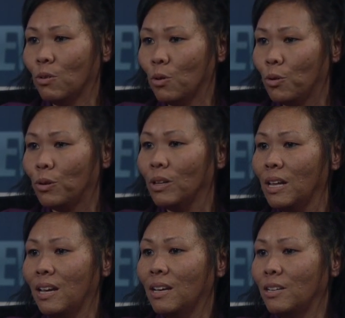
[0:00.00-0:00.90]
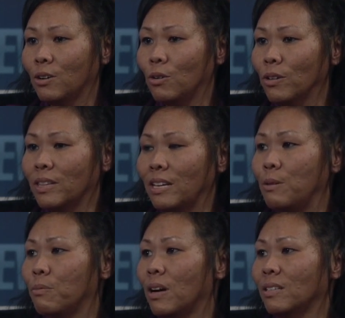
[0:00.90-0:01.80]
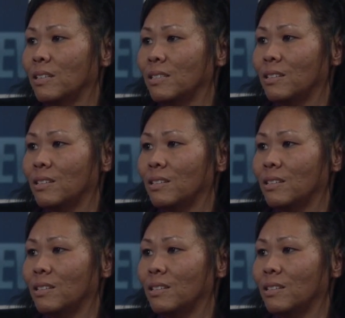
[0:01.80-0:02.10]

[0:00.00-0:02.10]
your whole thinking process.